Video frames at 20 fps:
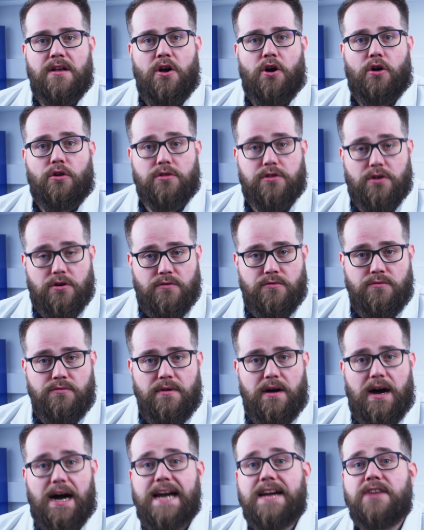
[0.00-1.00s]

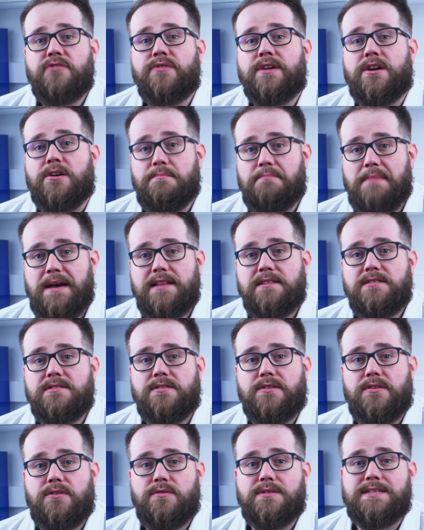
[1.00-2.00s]
although I recommend
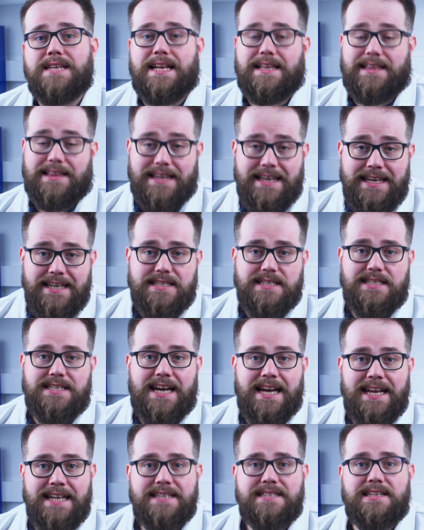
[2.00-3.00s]
to use at least
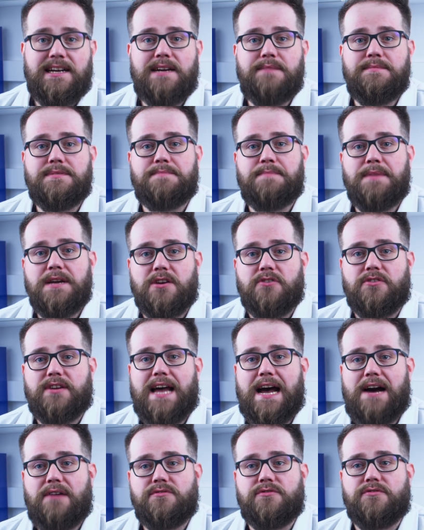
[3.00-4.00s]
10 times bigger
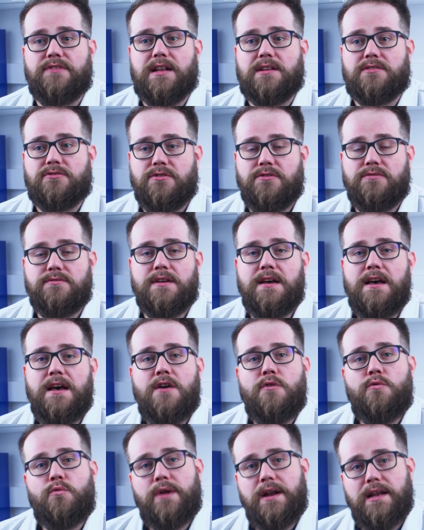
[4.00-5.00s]
counter electrode
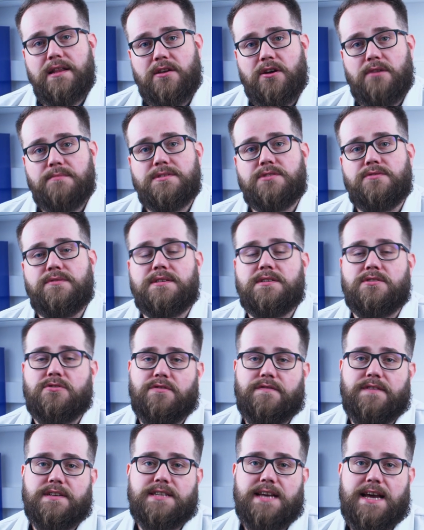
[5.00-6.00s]
when it comes to its
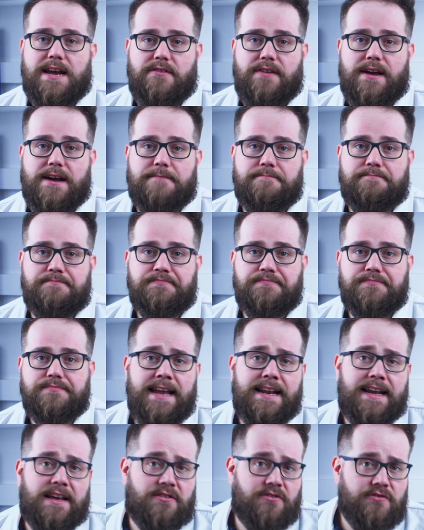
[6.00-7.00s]
surface area.
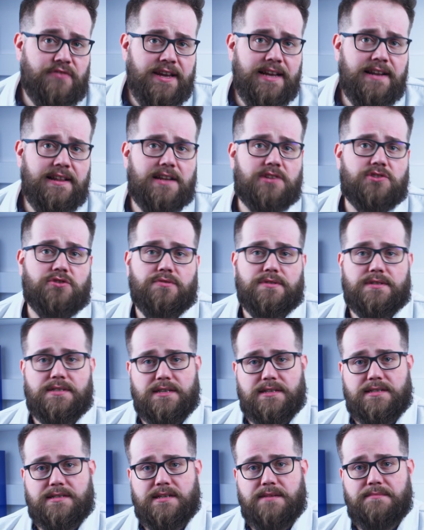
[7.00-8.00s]
In a 3-electrode
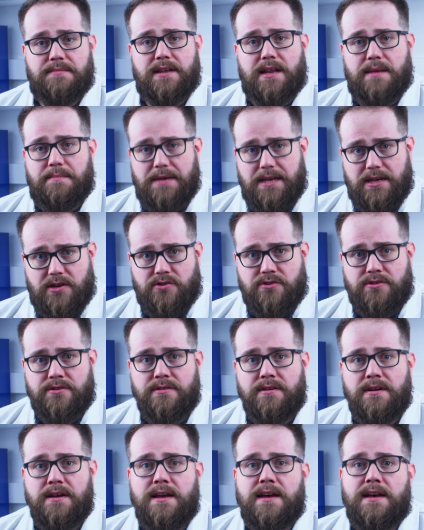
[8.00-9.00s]
system in a
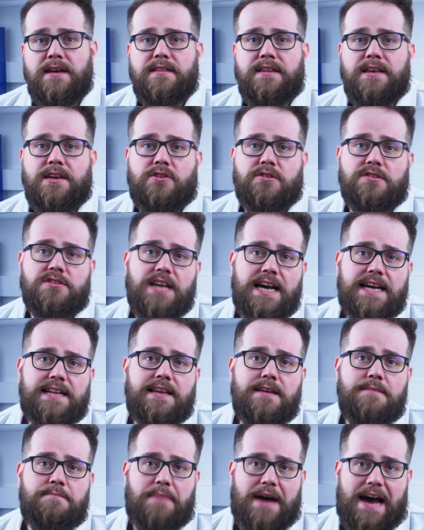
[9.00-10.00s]
beaker, the
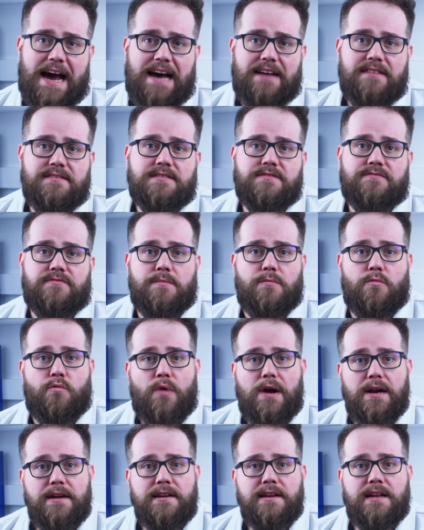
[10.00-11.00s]
conducting paths from
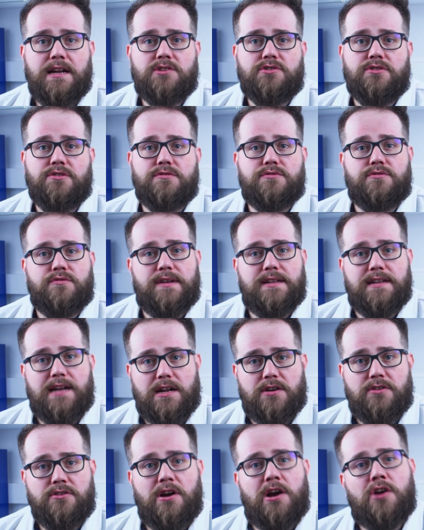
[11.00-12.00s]
one electrode to
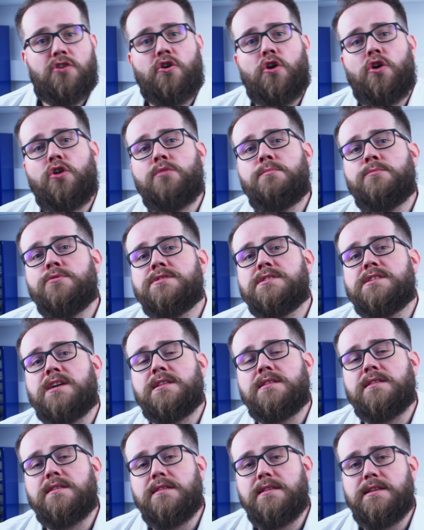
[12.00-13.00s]
another are almost
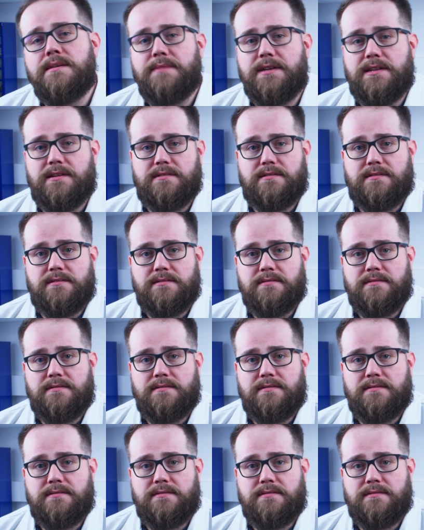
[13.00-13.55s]
unlimited.